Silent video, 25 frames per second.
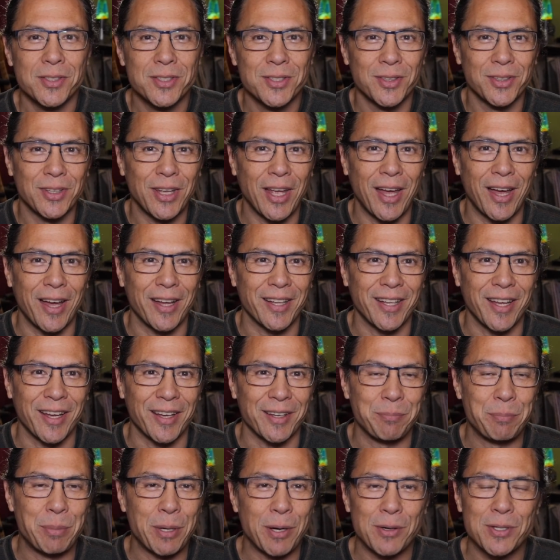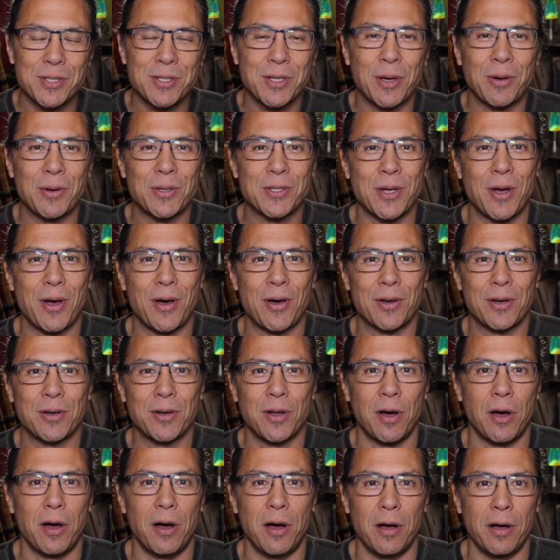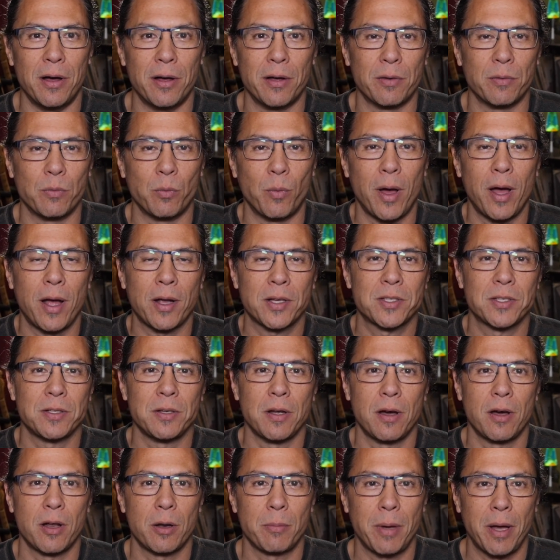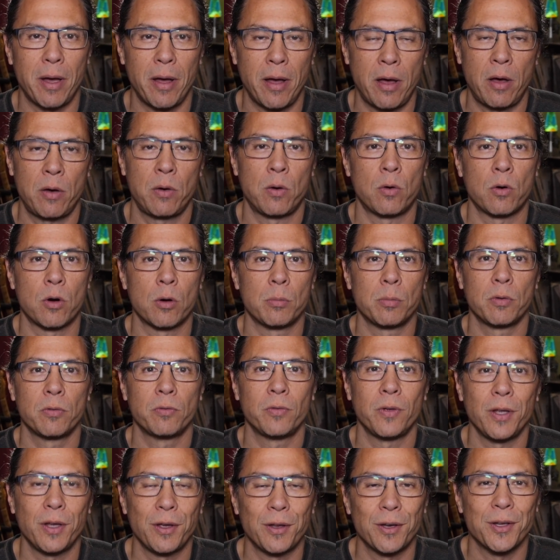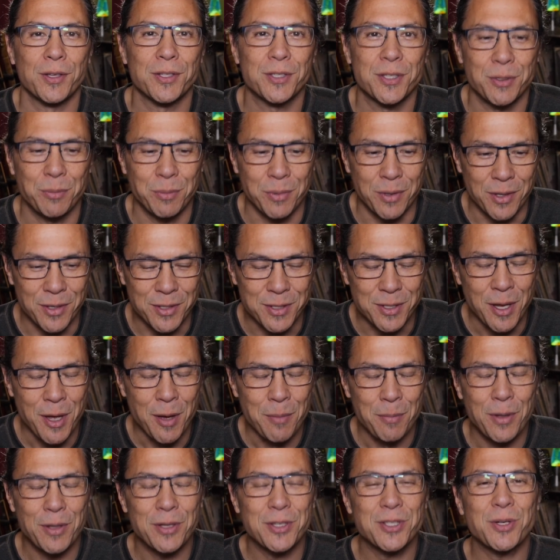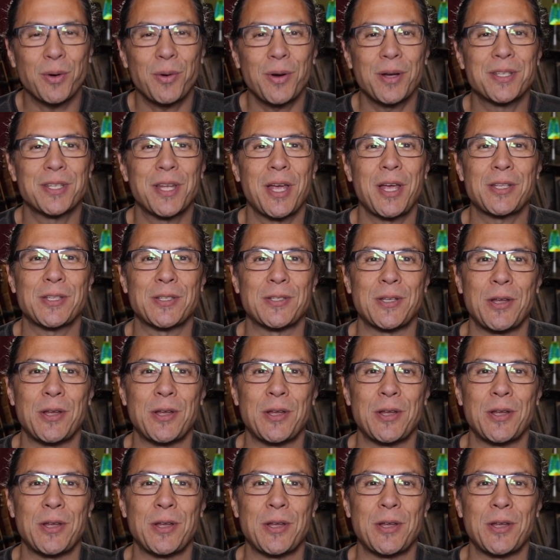So yeah, Piers goes on and on, waxing on about how horrible veganism is, but the story takes an